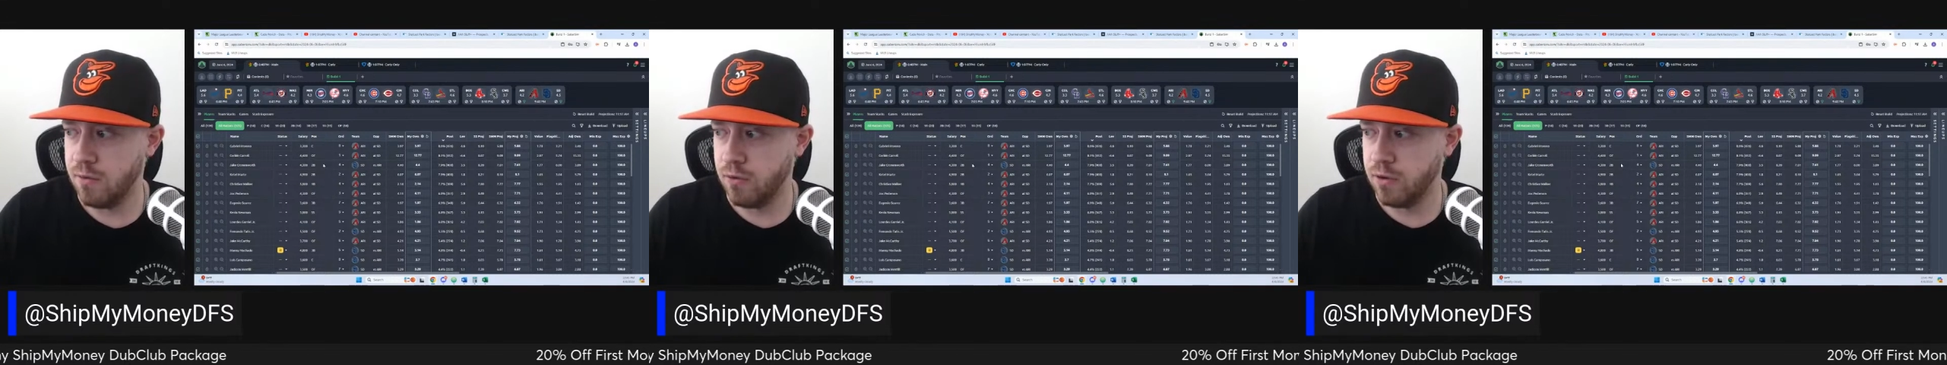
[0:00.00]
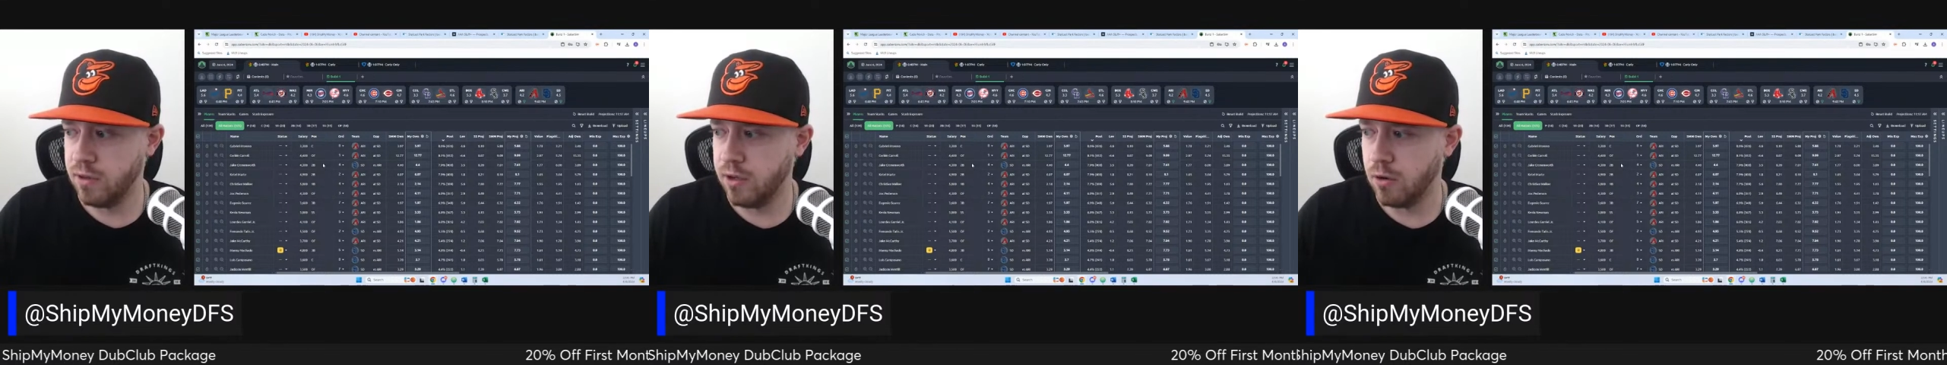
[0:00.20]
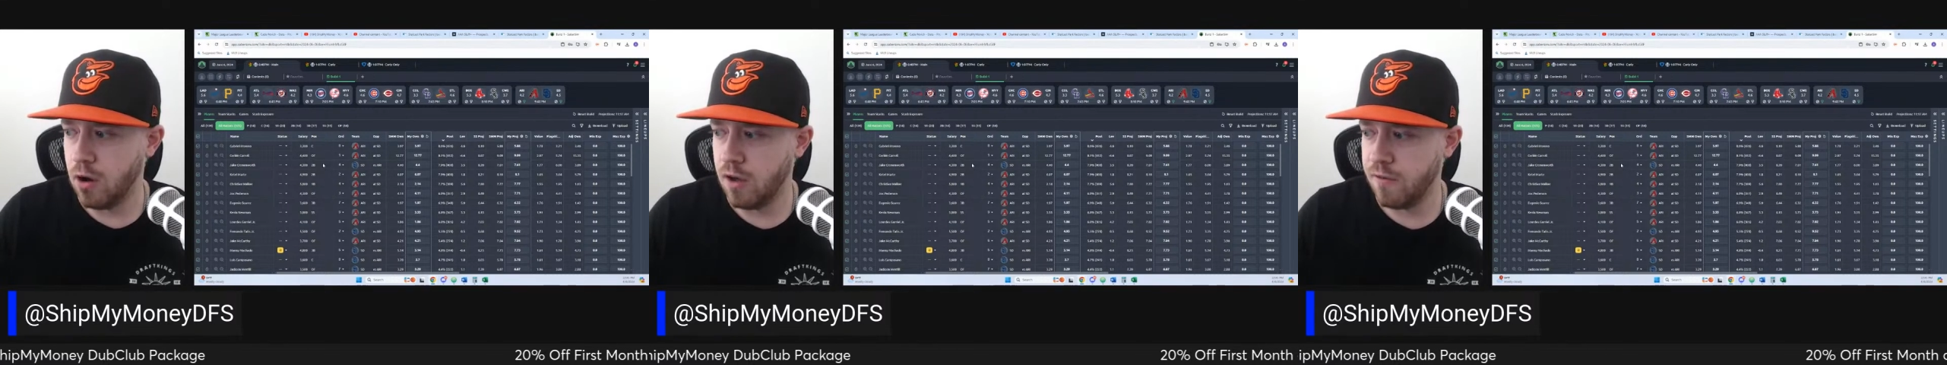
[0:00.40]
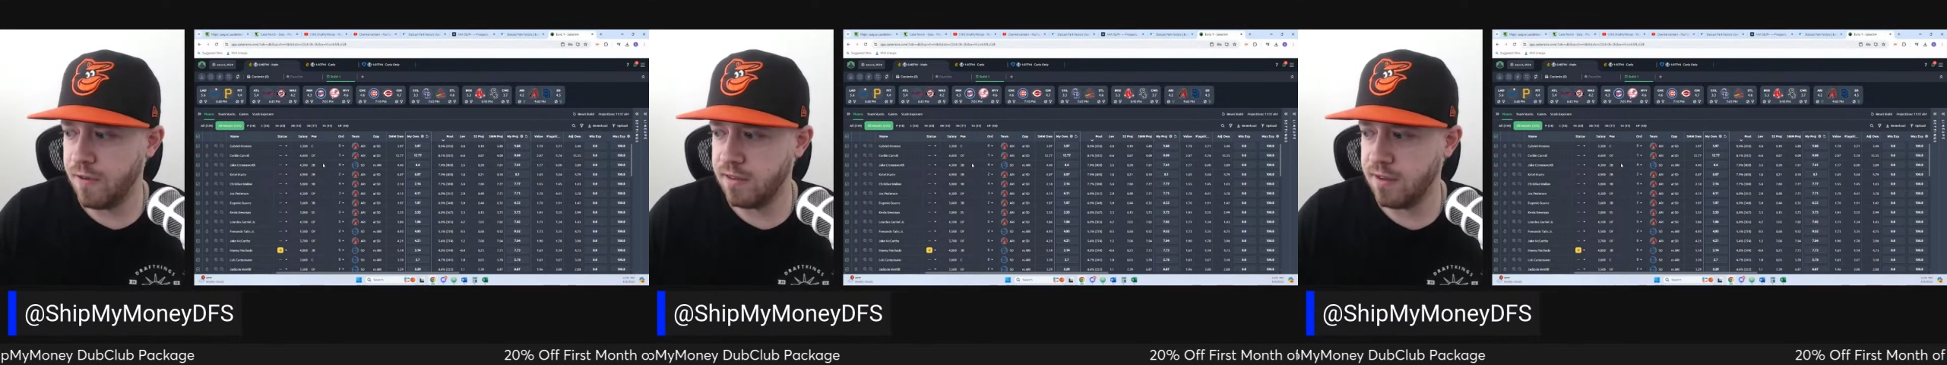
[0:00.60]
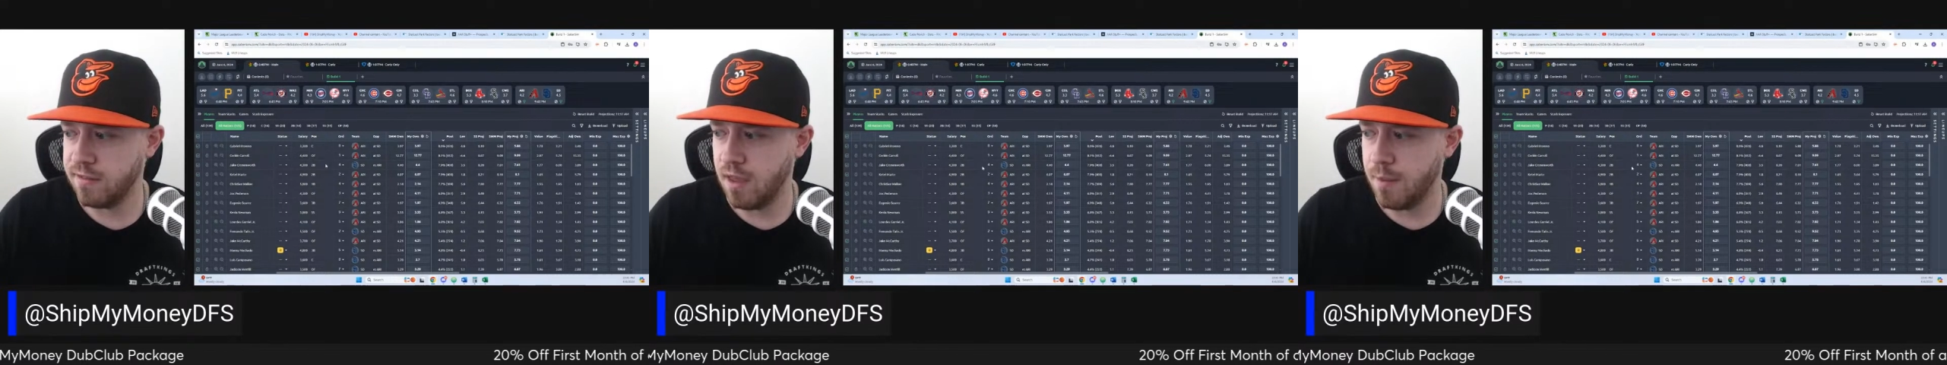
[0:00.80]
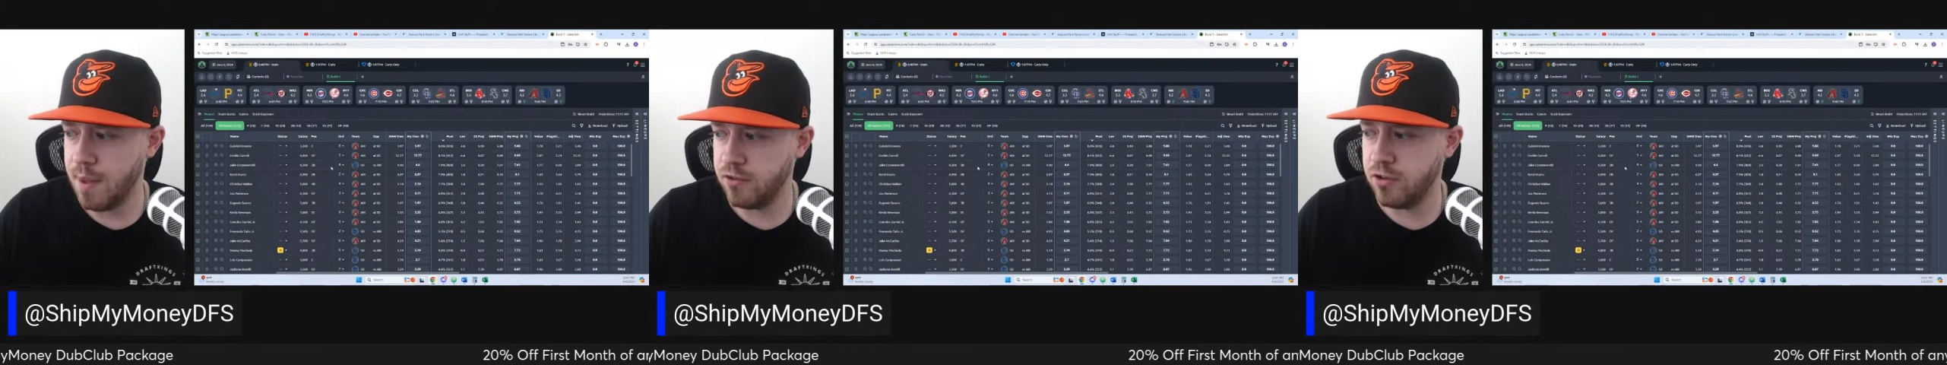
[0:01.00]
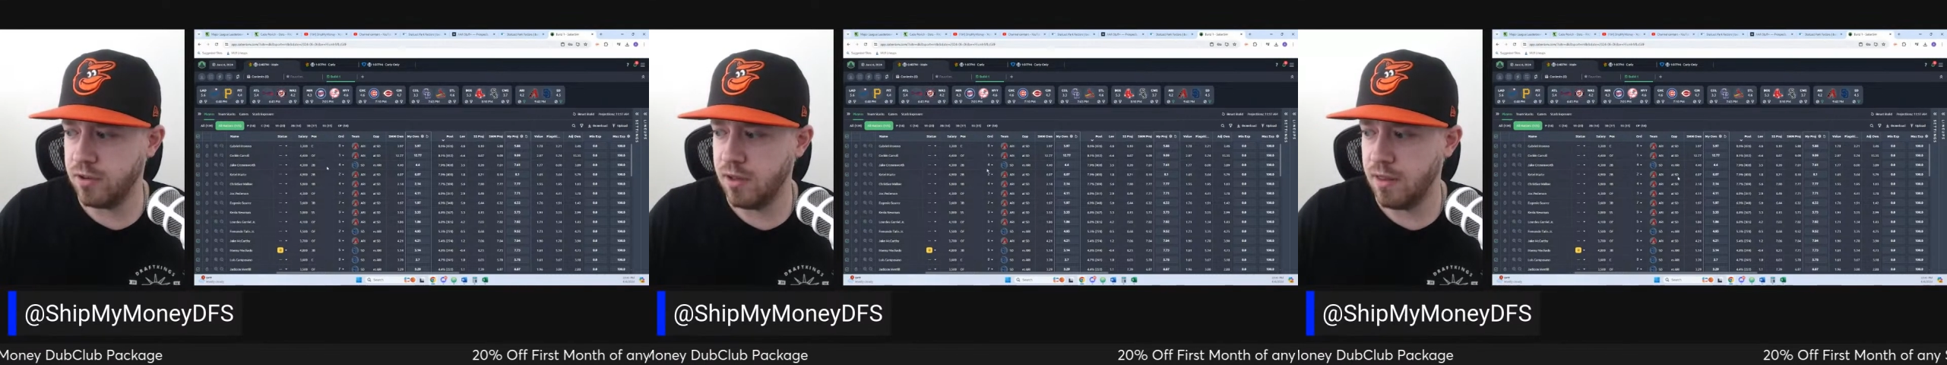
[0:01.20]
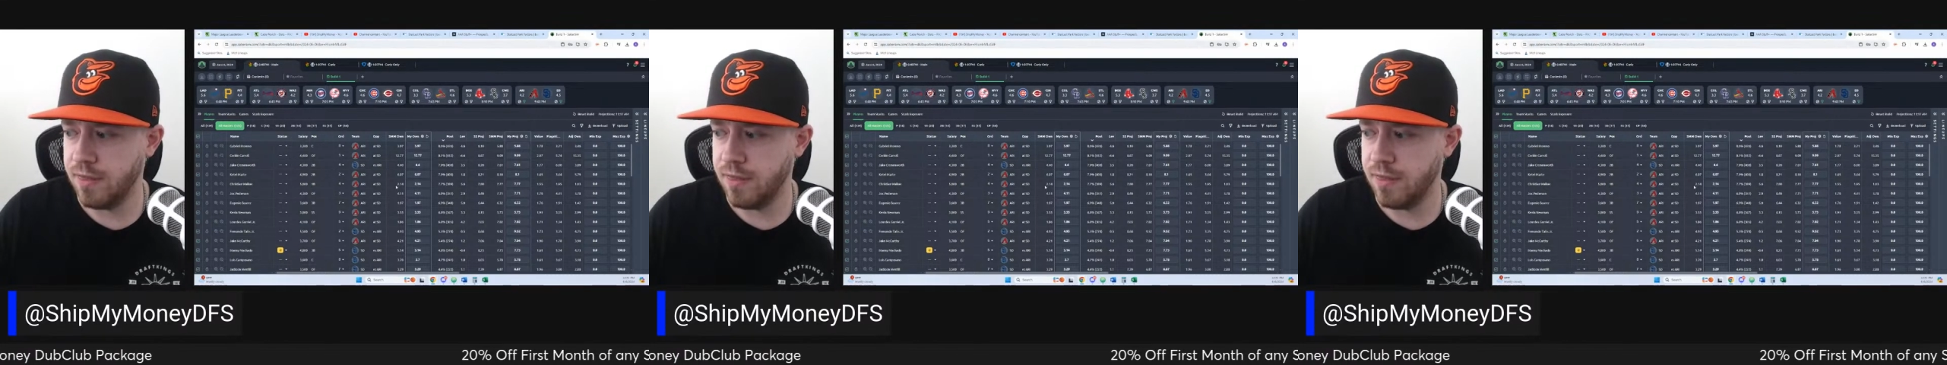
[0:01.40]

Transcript: really good offense, as I mentioned.